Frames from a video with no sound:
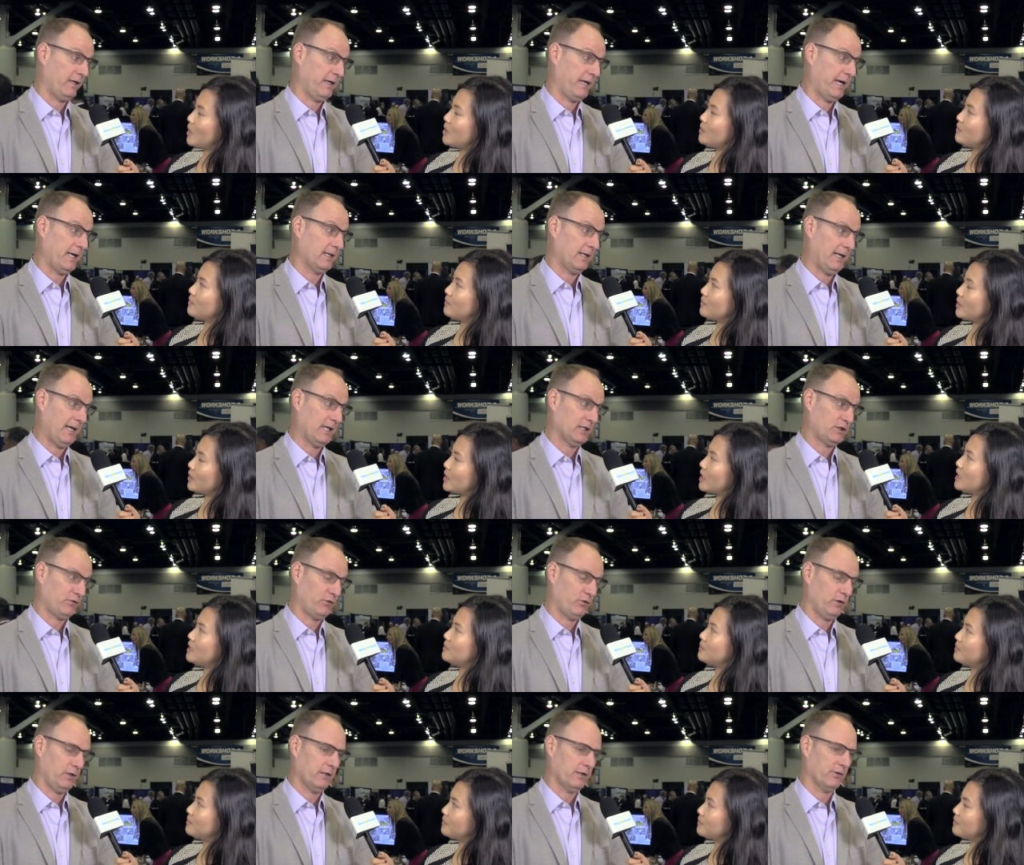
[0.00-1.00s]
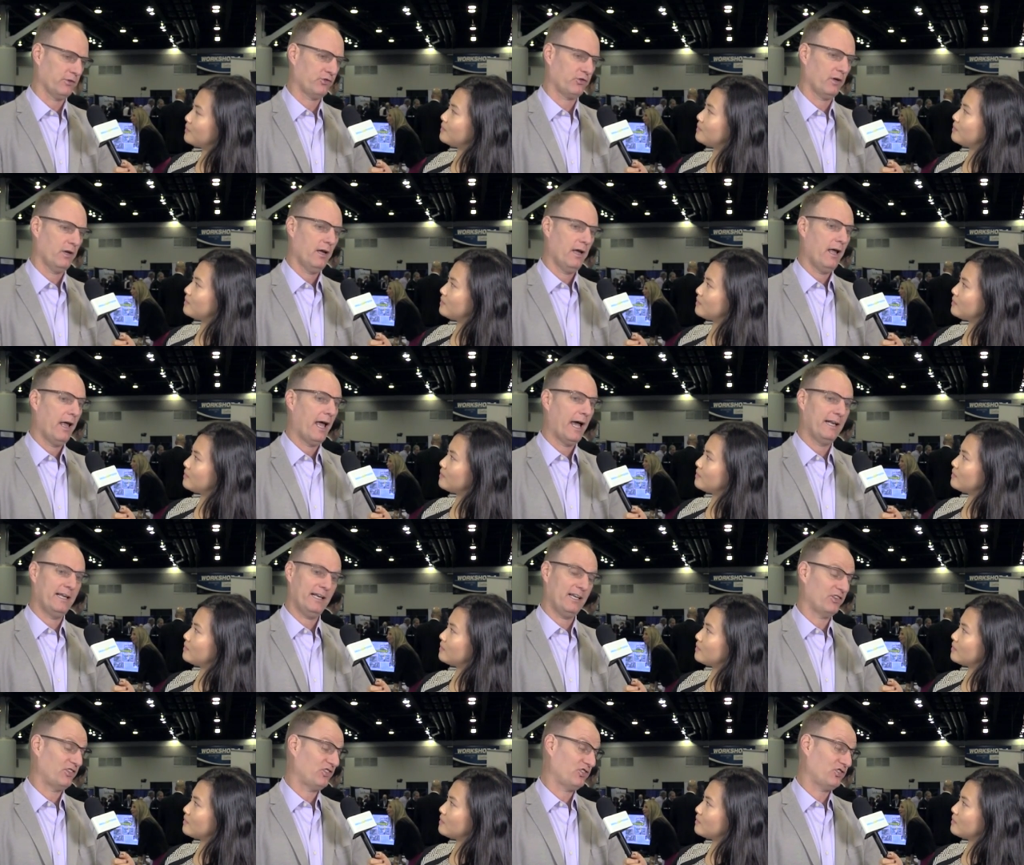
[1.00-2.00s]
Speaker 1: a day in the last few years,
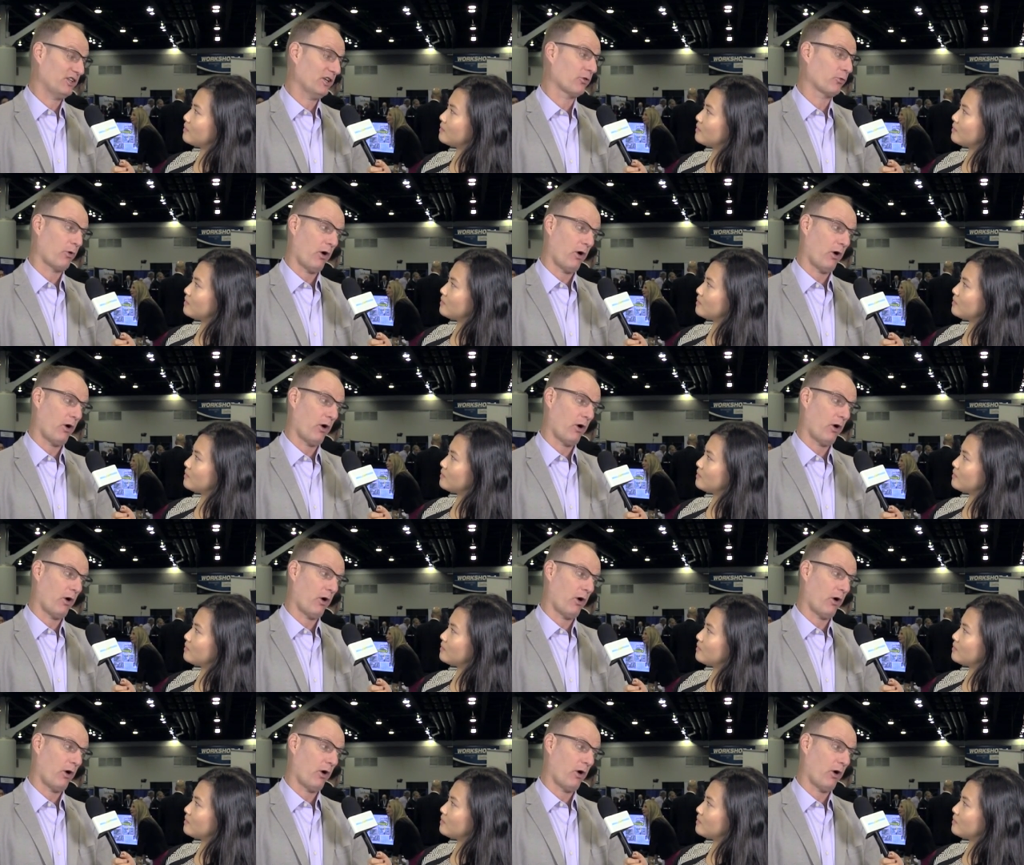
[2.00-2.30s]
and it is still